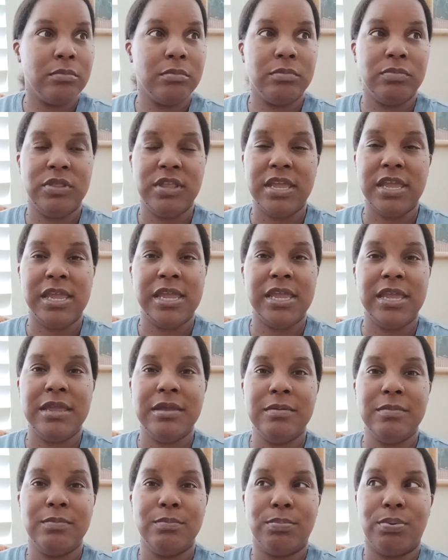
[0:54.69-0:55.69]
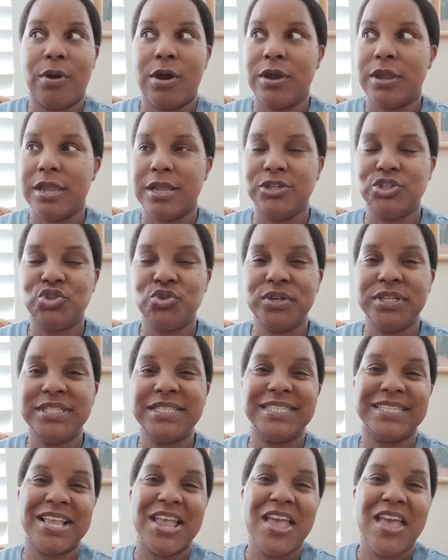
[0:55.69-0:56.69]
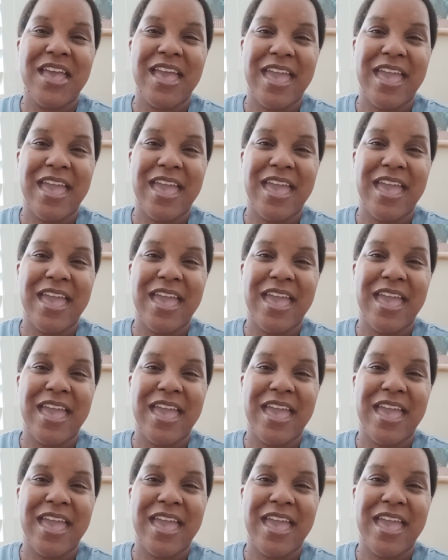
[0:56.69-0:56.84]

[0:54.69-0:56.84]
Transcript: the park entrance.